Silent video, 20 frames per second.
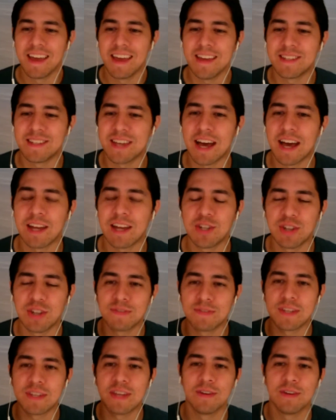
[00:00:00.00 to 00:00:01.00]
Todd, Jeff
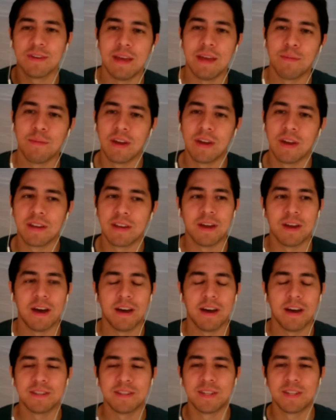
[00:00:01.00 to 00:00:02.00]
said your name right
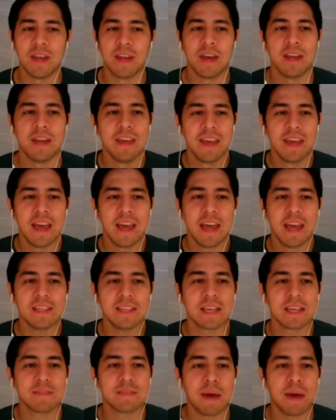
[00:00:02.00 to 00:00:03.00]
tonight," and he
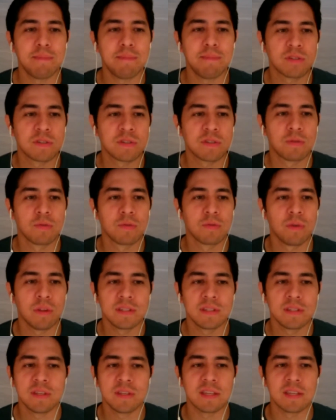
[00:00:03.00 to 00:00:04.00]
says, "My posted rule
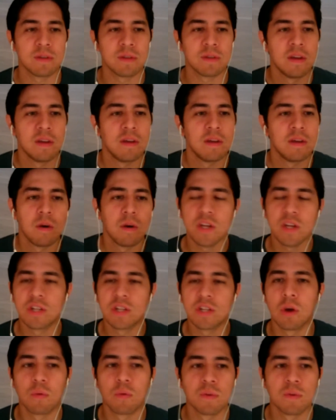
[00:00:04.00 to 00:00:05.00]
is this: we
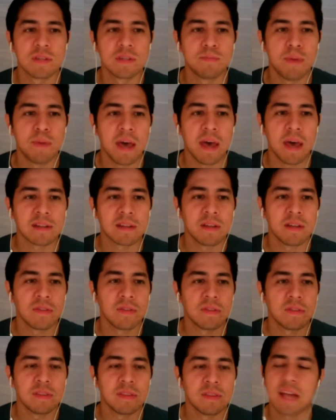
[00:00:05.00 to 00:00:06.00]
show respect.
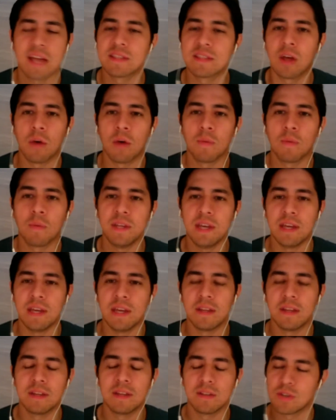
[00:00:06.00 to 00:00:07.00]
That's all we
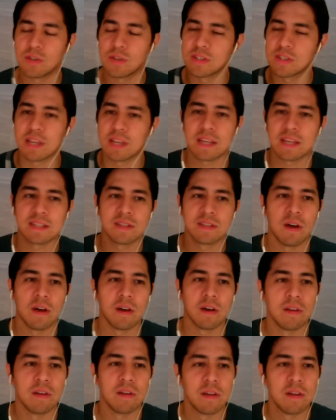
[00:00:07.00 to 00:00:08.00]
need. Just like that
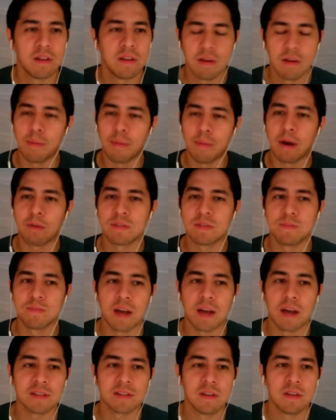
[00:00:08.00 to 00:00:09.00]
song about
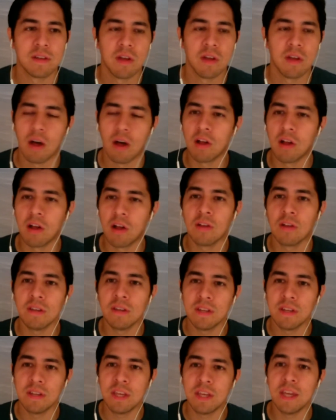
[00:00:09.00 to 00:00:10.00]
respect. All you
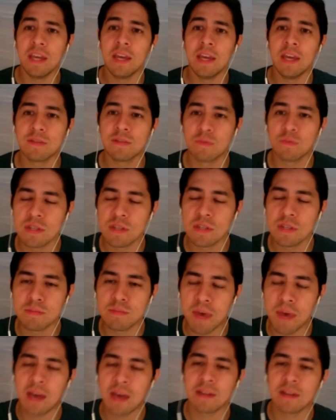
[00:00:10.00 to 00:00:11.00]
need is
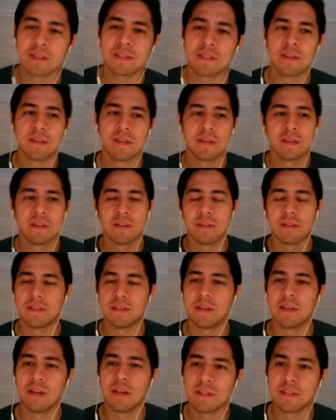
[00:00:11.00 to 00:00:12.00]
respect.
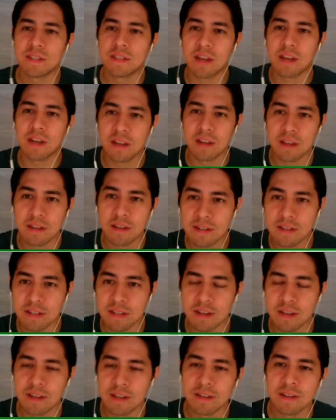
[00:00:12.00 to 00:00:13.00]
Dun dun dun
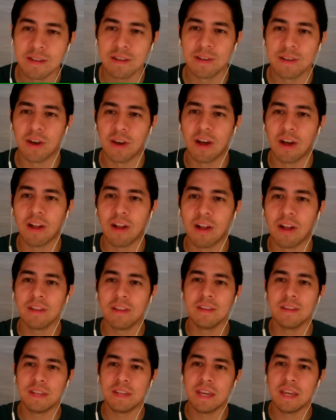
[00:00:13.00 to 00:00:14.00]
dun. All
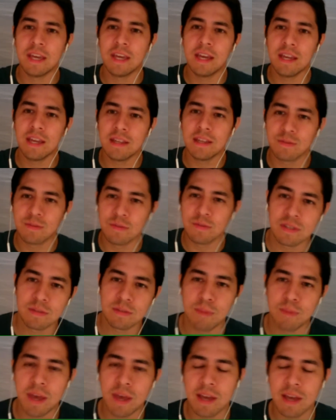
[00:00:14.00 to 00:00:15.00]
you need is
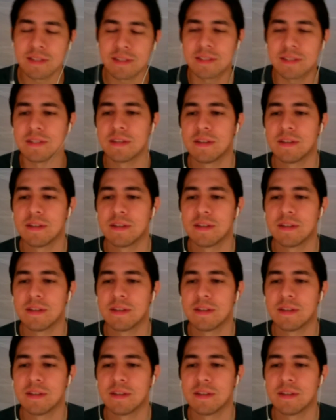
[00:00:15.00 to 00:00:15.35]
respect."